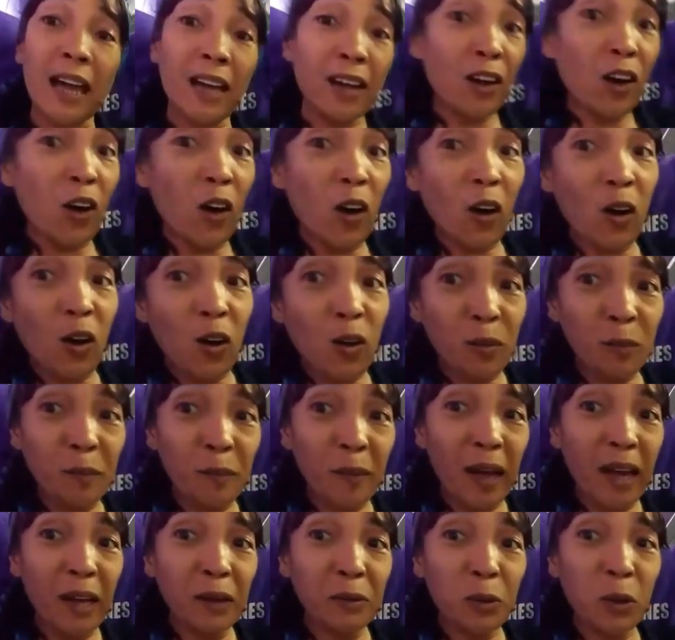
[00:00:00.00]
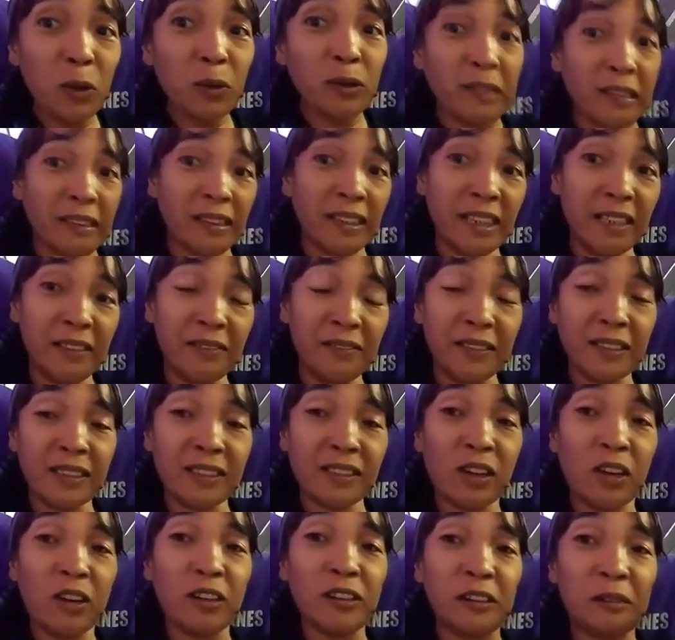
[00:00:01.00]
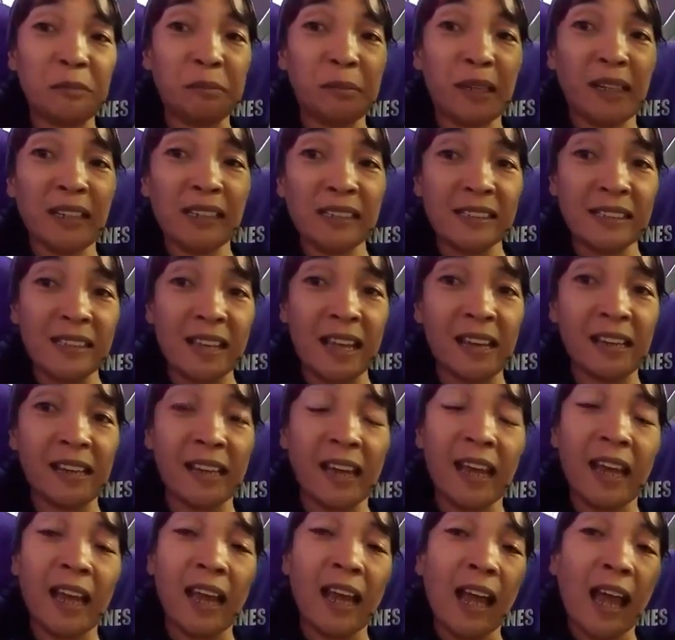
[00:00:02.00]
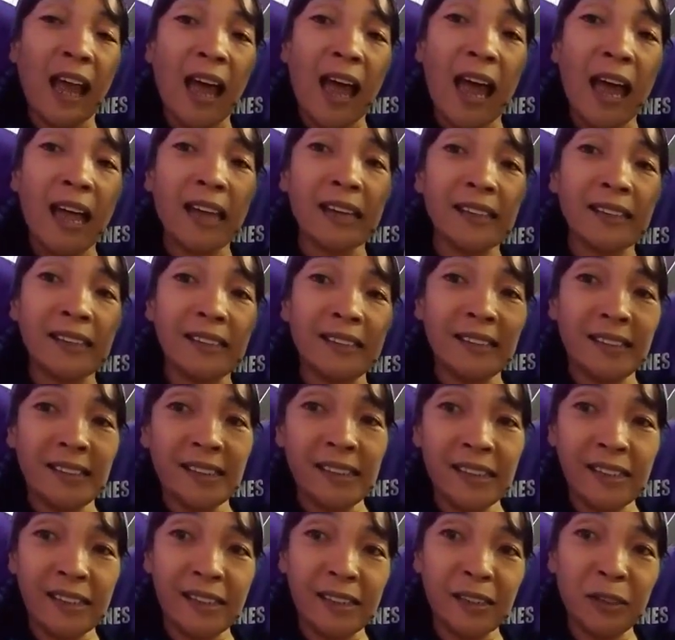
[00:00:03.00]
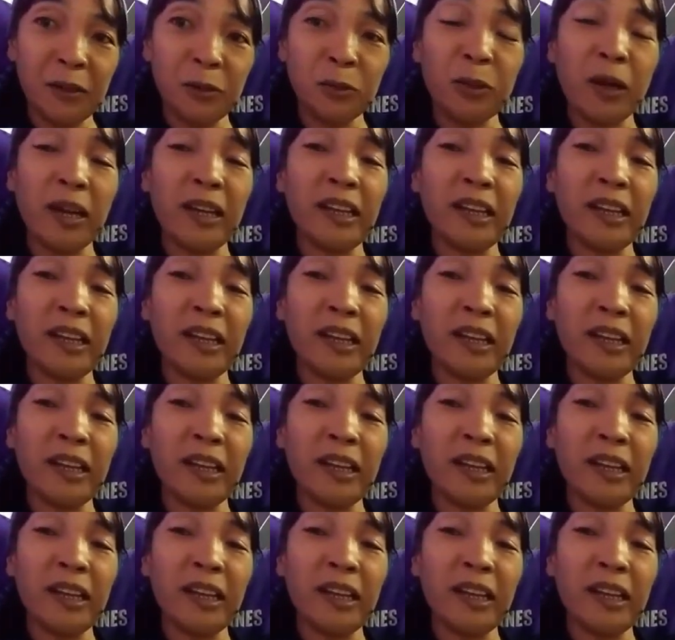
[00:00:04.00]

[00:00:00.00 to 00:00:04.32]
I hope I won't leave this on the bus like I did